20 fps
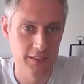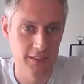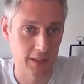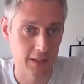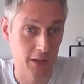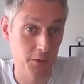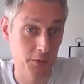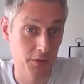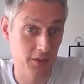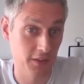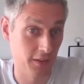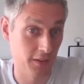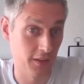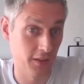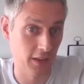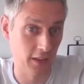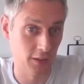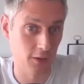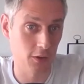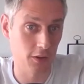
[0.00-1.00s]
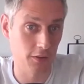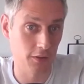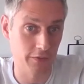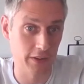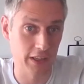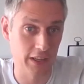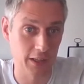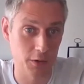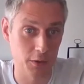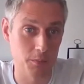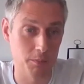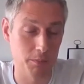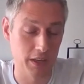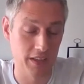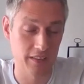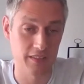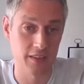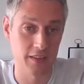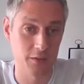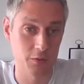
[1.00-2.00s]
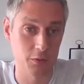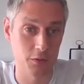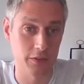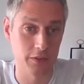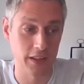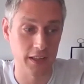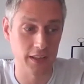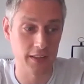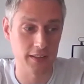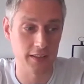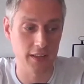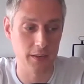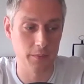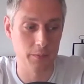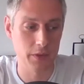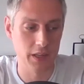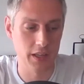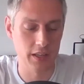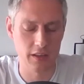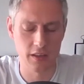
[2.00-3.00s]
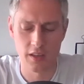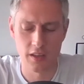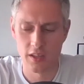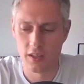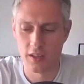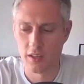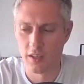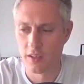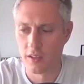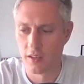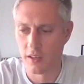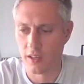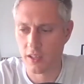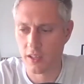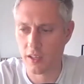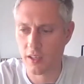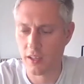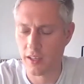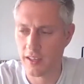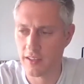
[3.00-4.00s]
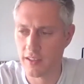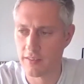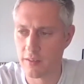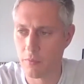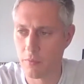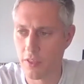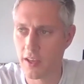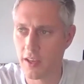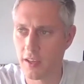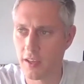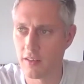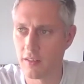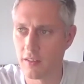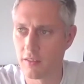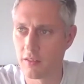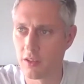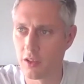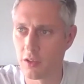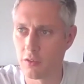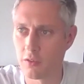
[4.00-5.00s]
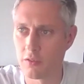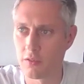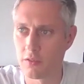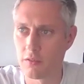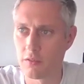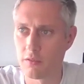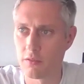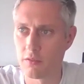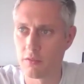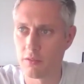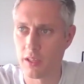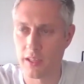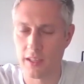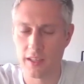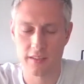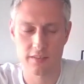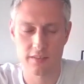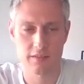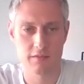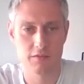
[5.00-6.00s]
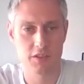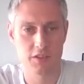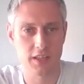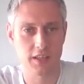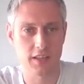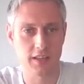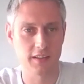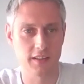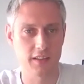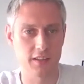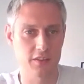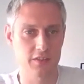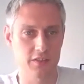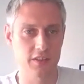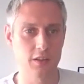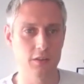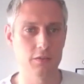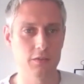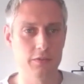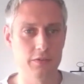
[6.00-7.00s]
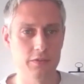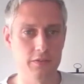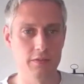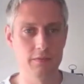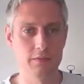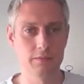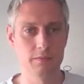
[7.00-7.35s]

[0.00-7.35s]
around and done a lot of very good business over that time. And I guess I'm thinking, you know, I guess charity like yourself,